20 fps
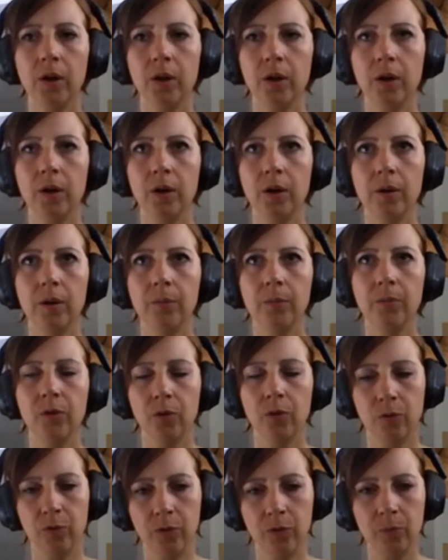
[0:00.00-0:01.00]

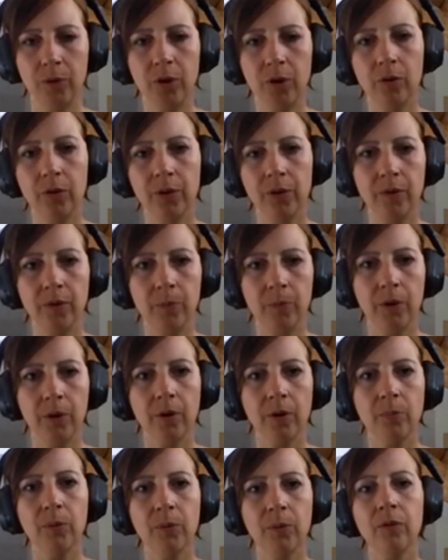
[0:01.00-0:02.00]
so from the audit
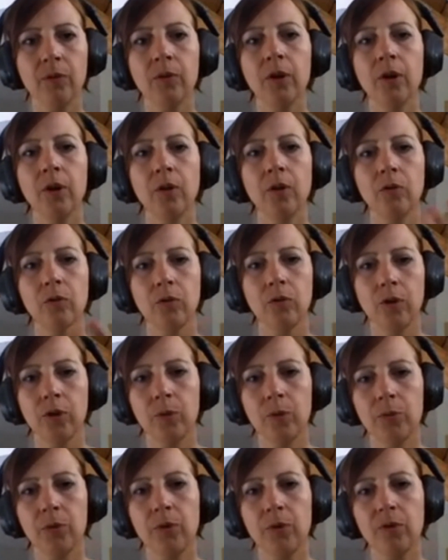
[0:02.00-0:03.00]
department, to
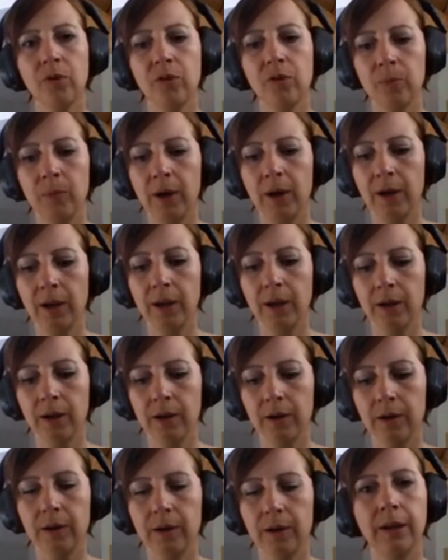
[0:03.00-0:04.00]
run a process mining
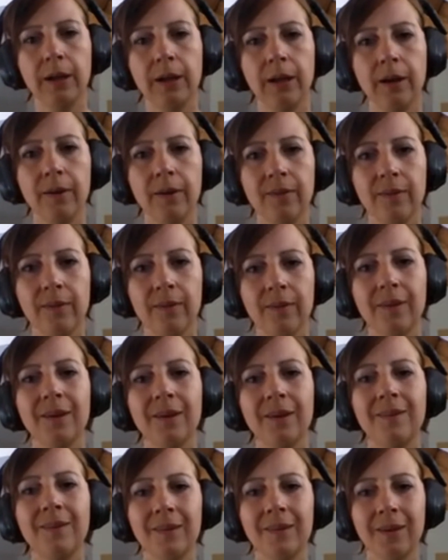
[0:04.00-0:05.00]
analysis,
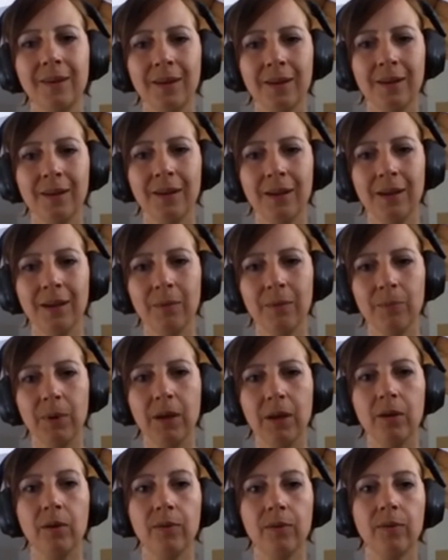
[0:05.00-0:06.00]
exactly
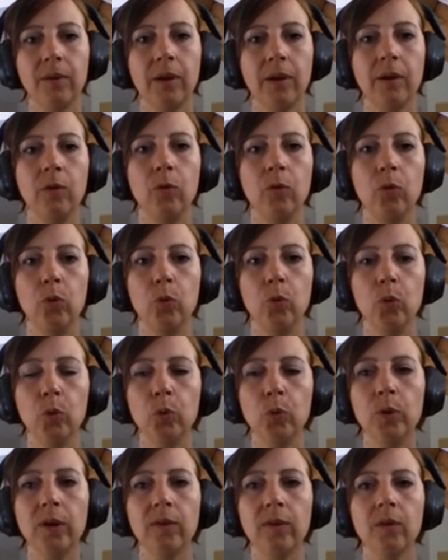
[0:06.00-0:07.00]
because they
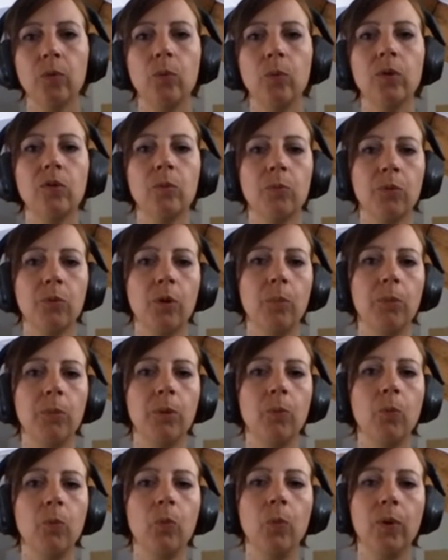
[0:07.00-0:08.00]
knew that there was a
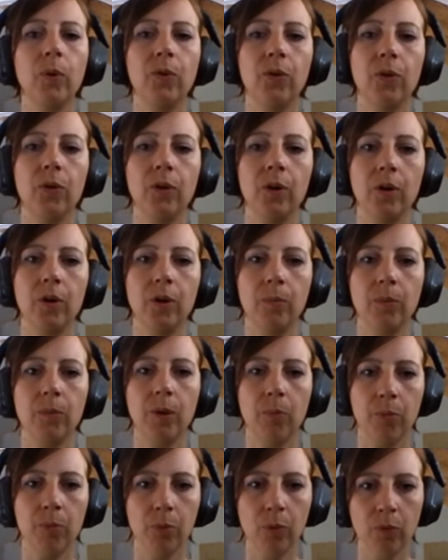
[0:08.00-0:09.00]
problem with
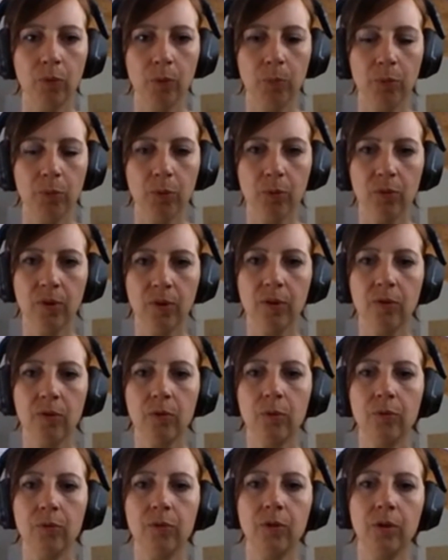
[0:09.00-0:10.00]
the approval
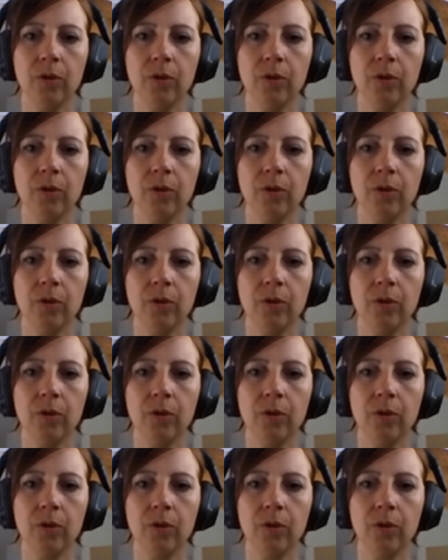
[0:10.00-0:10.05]
process